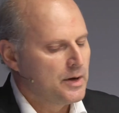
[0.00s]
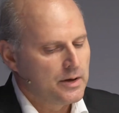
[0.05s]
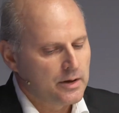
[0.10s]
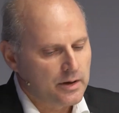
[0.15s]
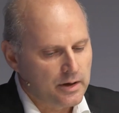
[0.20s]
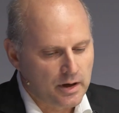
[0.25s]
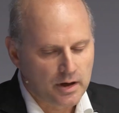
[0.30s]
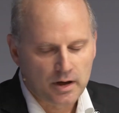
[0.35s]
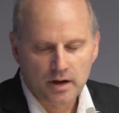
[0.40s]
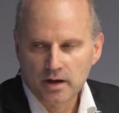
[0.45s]

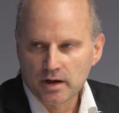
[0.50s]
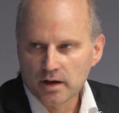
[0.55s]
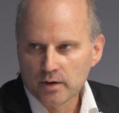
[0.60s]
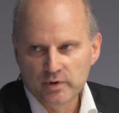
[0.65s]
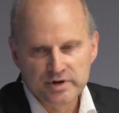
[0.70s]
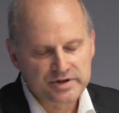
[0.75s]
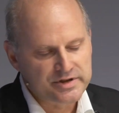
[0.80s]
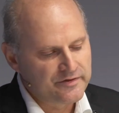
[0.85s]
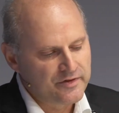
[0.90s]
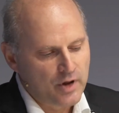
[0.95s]
We
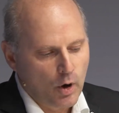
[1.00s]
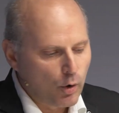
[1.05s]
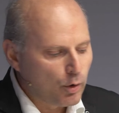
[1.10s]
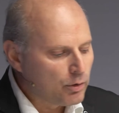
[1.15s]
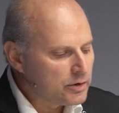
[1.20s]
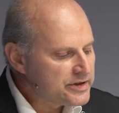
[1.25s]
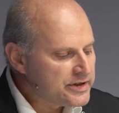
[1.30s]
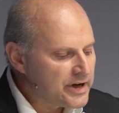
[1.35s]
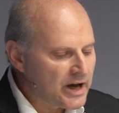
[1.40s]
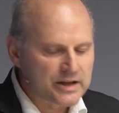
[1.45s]
received all
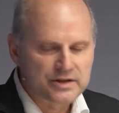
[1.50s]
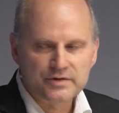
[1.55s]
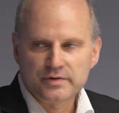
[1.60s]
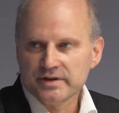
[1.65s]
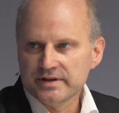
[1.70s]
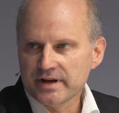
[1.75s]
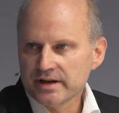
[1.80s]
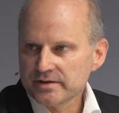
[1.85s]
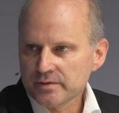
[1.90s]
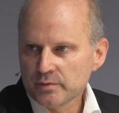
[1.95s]
the answers
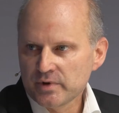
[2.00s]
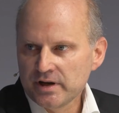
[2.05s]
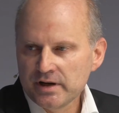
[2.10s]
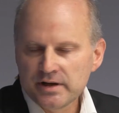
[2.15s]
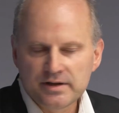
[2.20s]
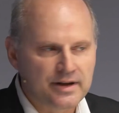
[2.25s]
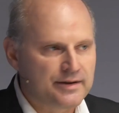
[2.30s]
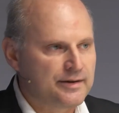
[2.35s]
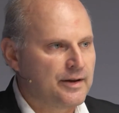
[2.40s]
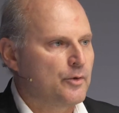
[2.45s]
that we
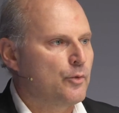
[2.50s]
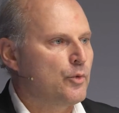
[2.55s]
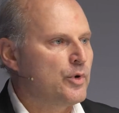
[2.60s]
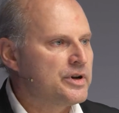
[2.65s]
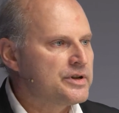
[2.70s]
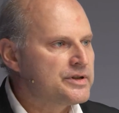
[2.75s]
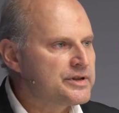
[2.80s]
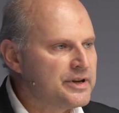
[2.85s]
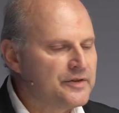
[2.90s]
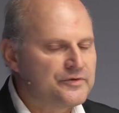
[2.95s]
needed. We
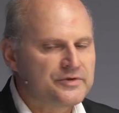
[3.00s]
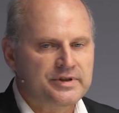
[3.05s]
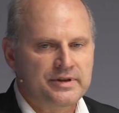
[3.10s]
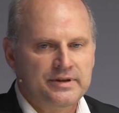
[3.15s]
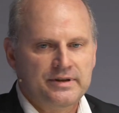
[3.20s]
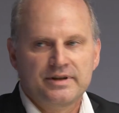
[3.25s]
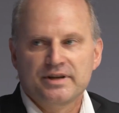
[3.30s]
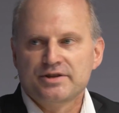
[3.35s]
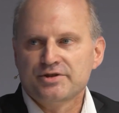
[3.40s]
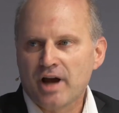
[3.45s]
received
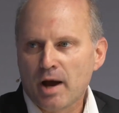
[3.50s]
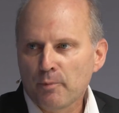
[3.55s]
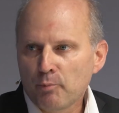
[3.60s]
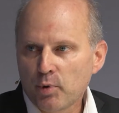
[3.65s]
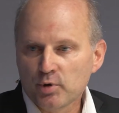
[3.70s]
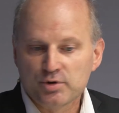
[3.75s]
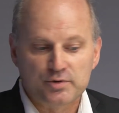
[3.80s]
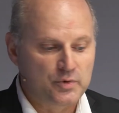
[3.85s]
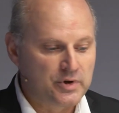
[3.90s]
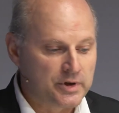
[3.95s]
the
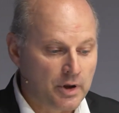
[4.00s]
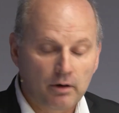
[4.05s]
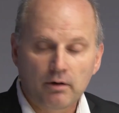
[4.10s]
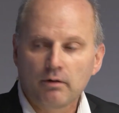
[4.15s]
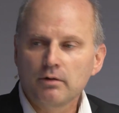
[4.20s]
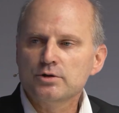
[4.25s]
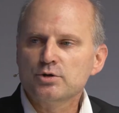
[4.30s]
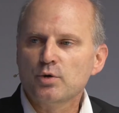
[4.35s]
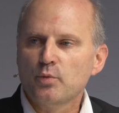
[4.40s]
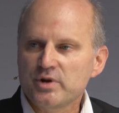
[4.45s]
support
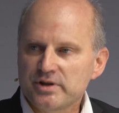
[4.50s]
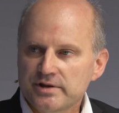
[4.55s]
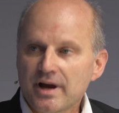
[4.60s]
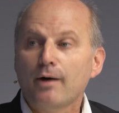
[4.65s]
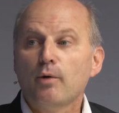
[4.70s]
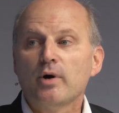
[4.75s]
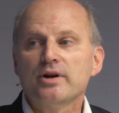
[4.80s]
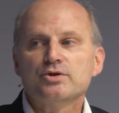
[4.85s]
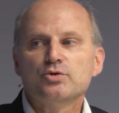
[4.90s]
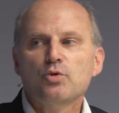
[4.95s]
also with
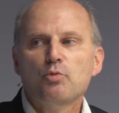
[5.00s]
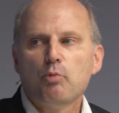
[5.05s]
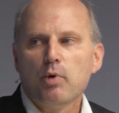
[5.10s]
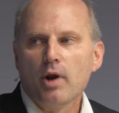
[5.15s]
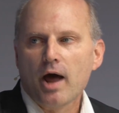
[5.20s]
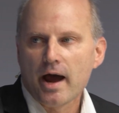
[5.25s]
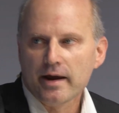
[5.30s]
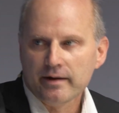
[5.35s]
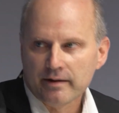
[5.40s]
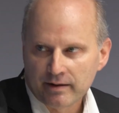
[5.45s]
our
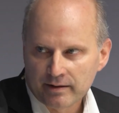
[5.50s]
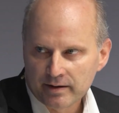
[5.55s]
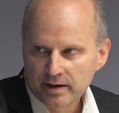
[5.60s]
supplier